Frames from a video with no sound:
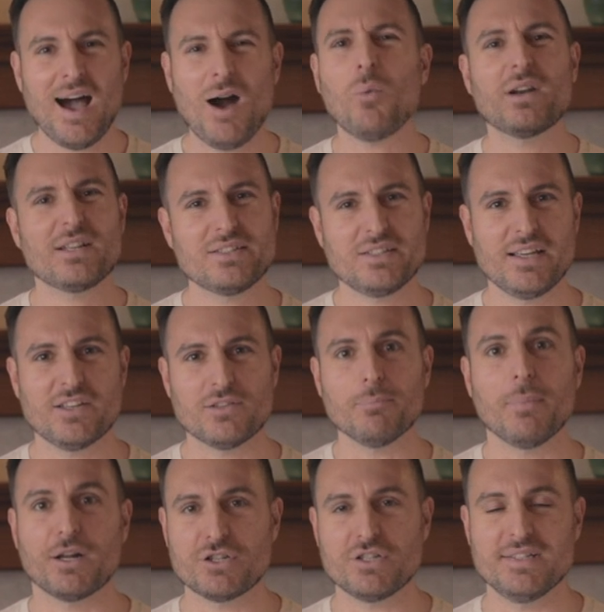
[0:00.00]
I want to see as
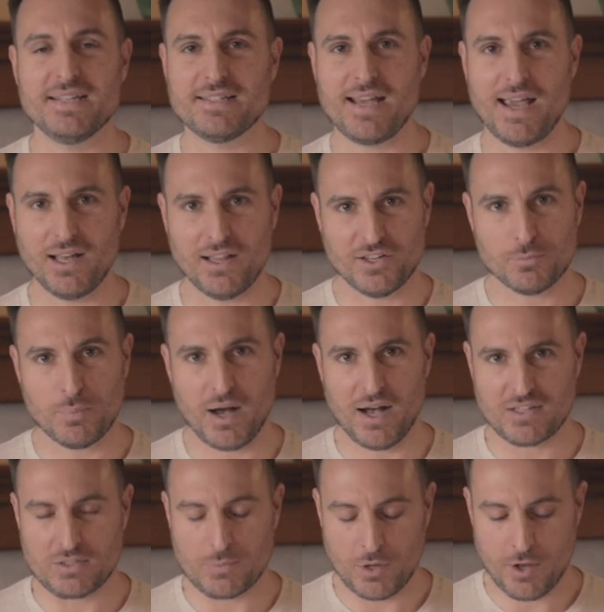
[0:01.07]
much detail as
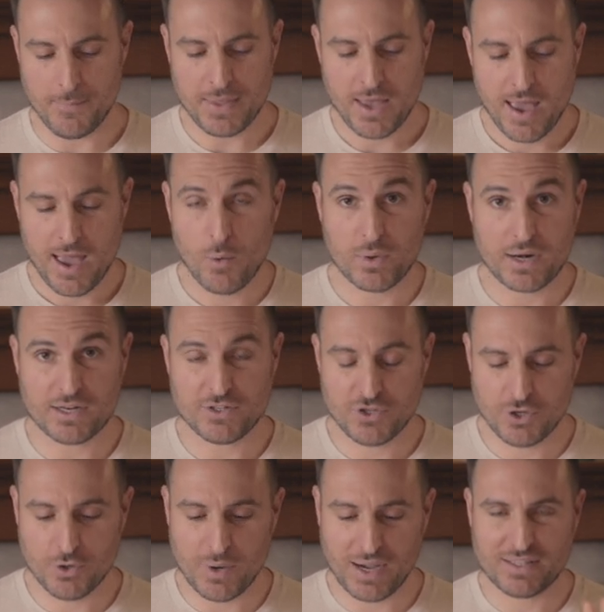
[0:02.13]
possible. And when I
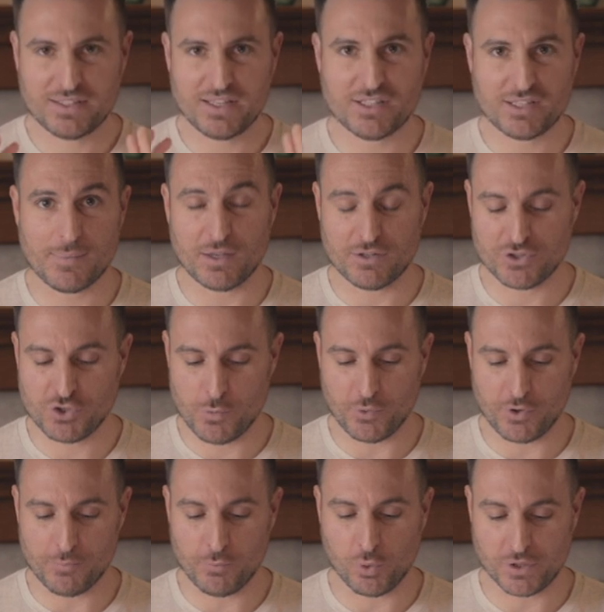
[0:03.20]
do, I see something
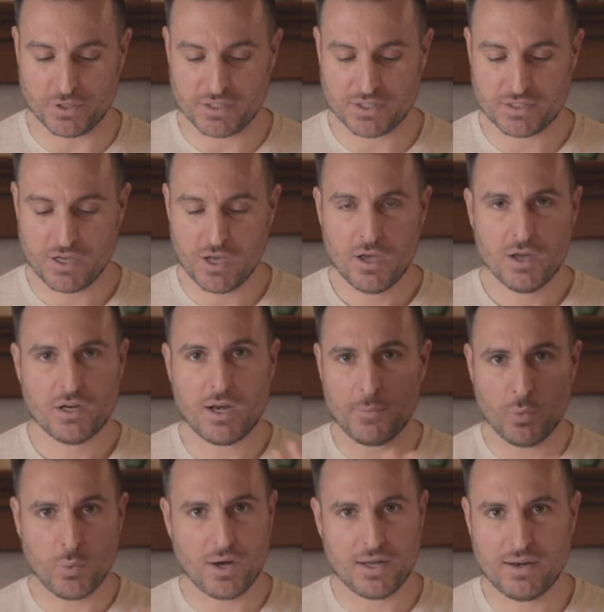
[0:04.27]
super important.
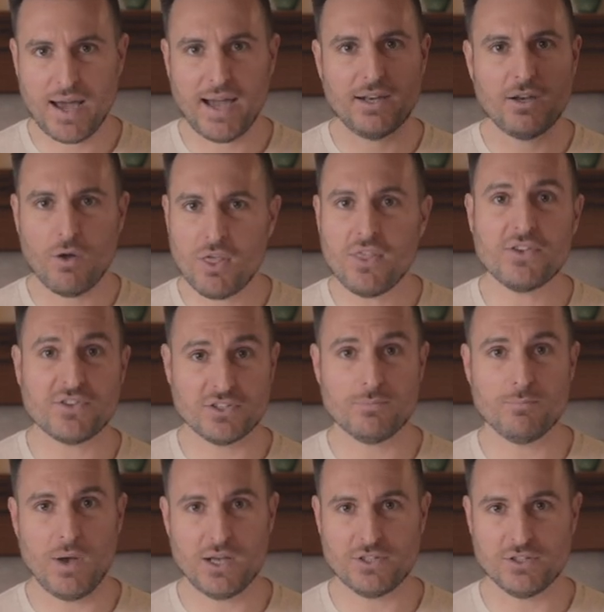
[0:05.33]
Number one, I know that this is
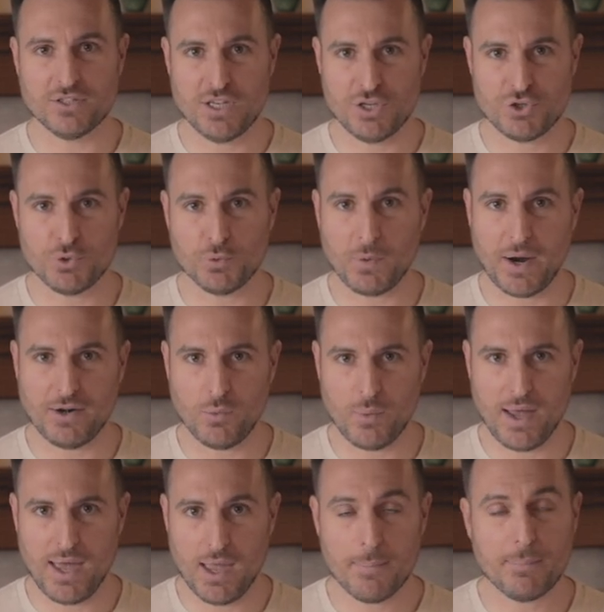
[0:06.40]
muscle tissue right
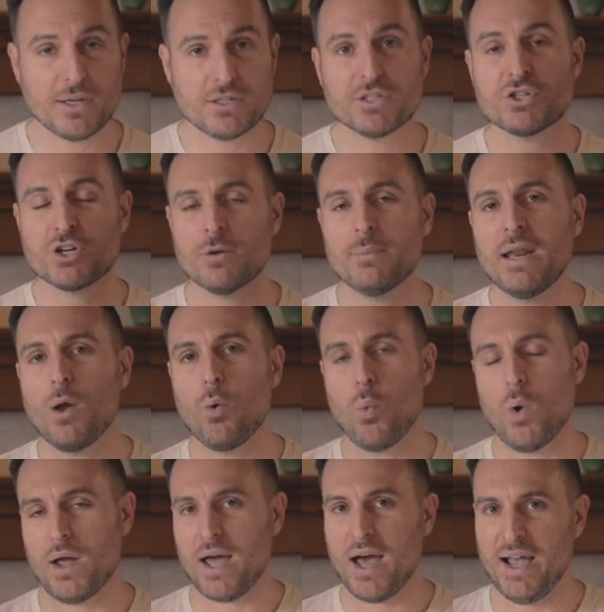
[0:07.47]
away, but determining
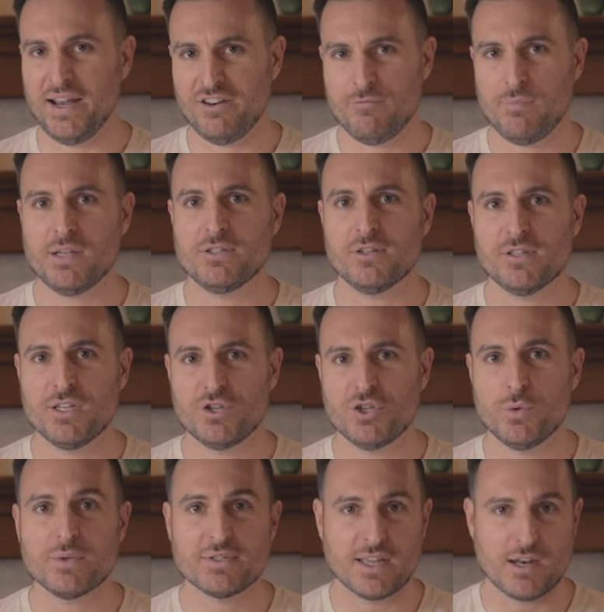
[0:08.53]
what kind of muscle
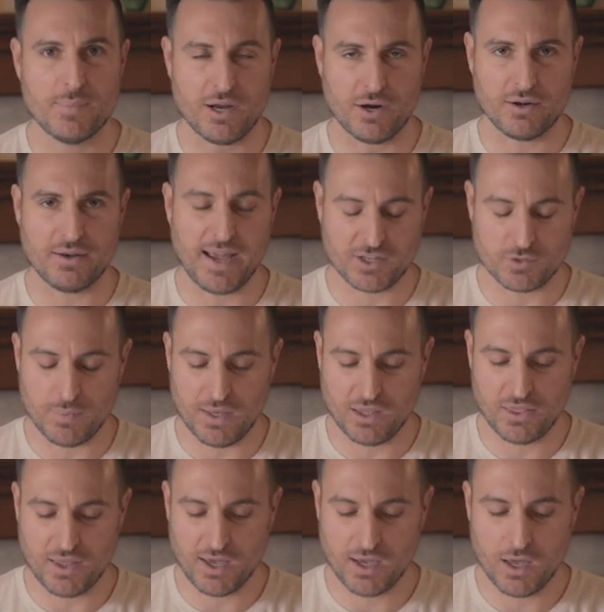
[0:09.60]
tissue is going to be our next
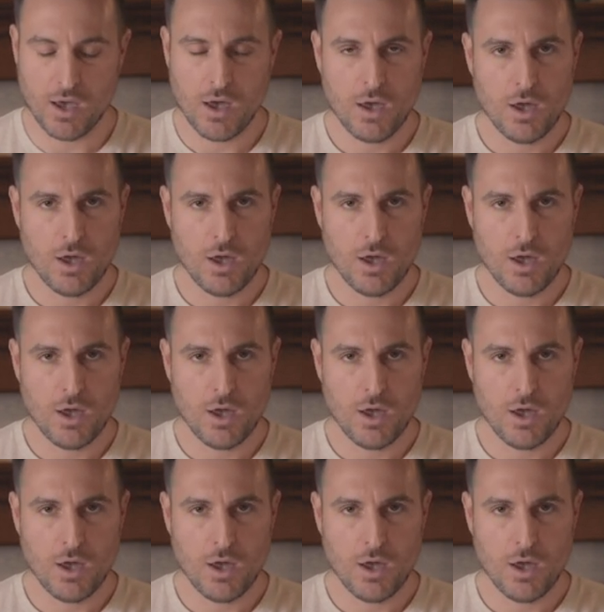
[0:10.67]
big thing.